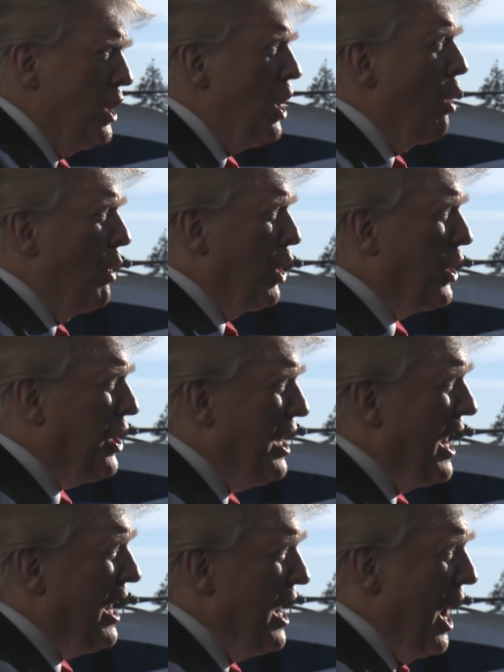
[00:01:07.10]
No, we're looking
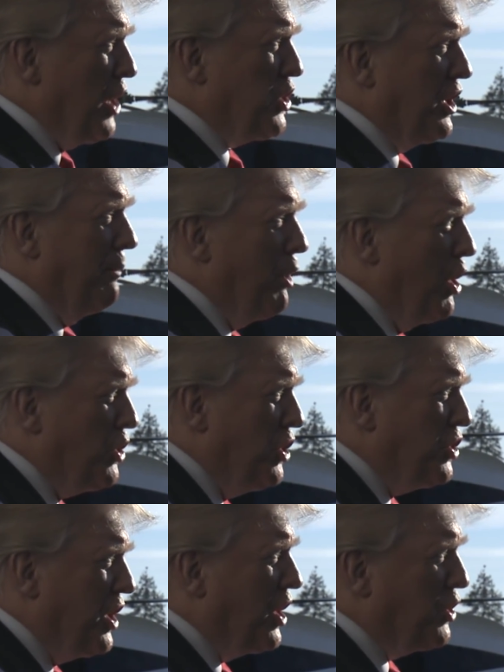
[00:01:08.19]
at a national
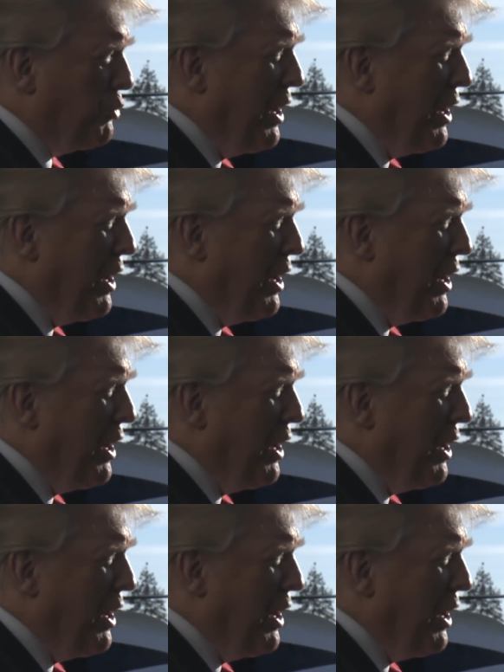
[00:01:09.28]
emergency because